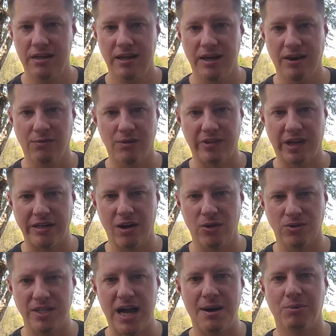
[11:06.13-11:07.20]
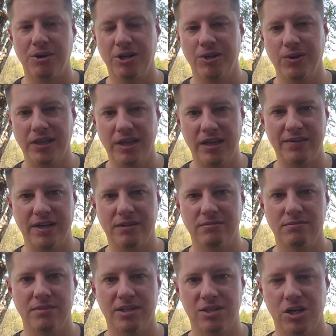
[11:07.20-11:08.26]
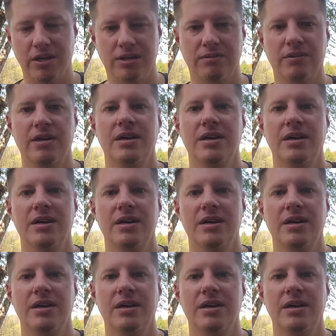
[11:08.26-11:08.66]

everyone's like, "No, stop! What are you doing? Leave it. It's good."